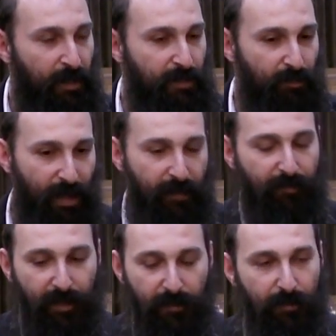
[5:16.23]
So
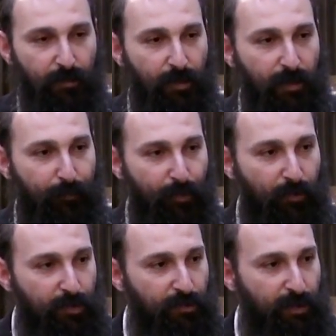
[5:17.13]
anything that you're going to
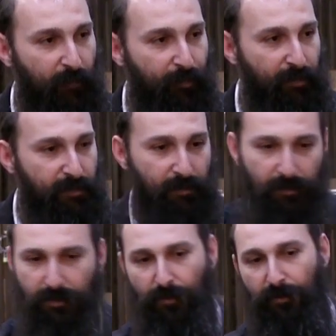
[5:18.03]
approach to that person,
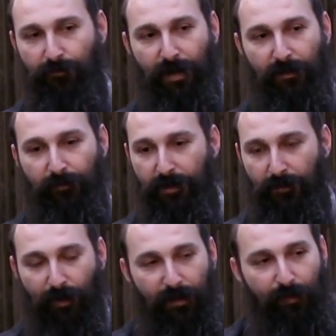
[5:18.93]
there's going to right away,
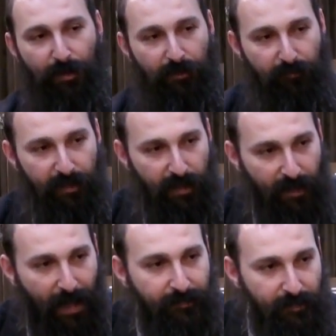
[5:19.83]
right away going to be an
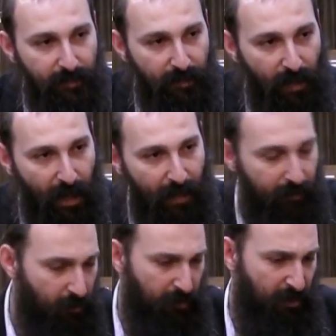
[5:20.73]
anti. Uh,
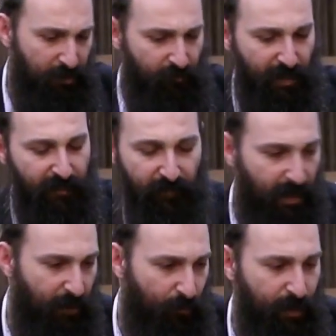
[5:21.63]
no, no, no, I don't believe it.
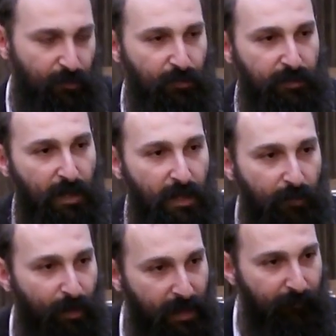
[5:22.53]
I don't want to do it.
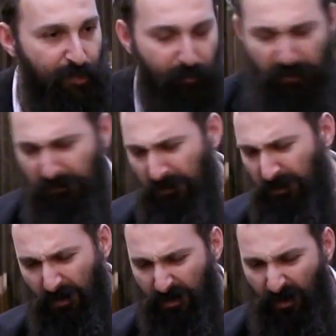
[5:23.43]
You want to come for Shabbat? No, no,
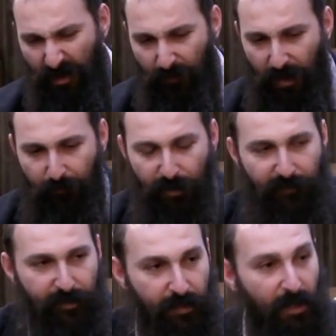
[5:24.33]
no, I don't, I don't I
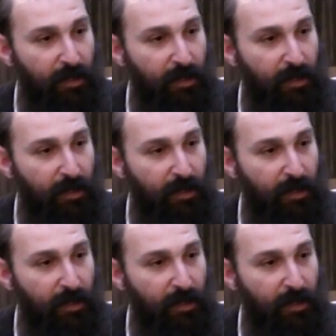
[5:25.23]
believe it.